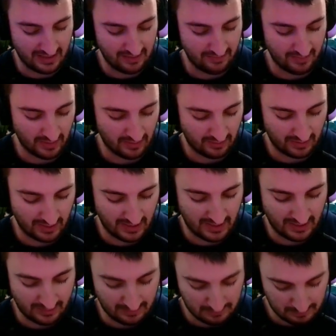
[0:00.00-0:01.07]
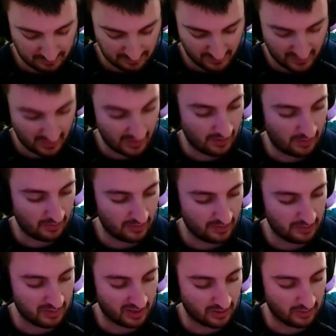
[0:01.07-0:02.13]
Even looking at it, you know, a little
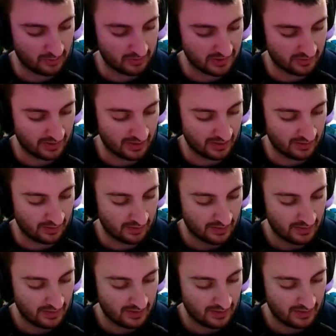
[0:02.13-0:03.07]
bit closer here,